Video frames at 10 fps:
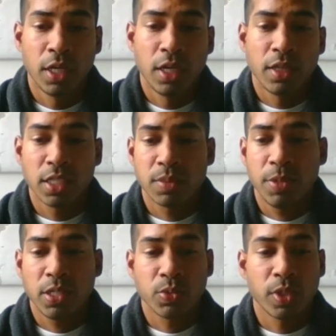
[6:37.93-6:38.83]
This
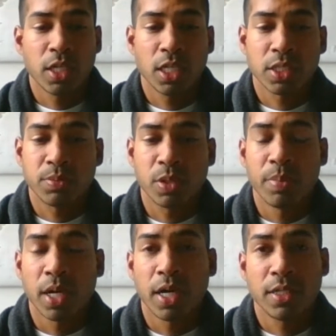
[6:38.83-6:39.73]
means when a customer
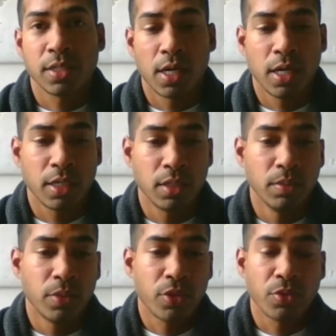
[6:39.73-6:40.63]
buys an
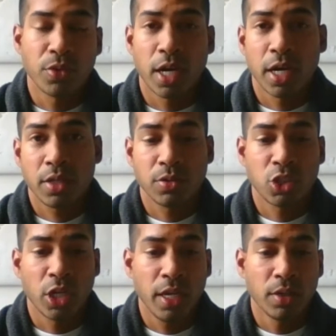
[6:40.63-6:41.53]
item through either
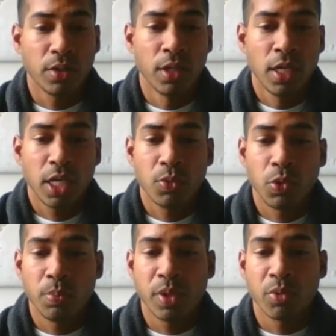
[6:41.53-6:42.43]
channel, it
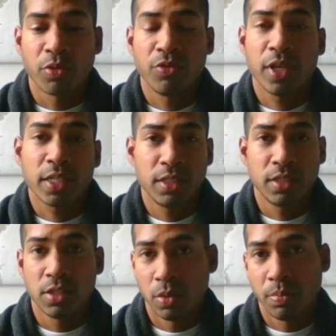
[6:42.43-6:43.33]
will be reflected
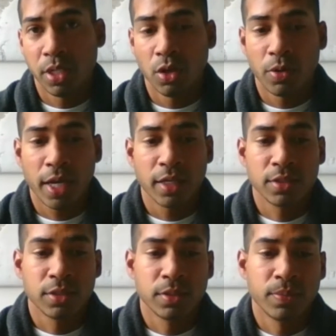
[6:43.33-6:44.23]
in your POS.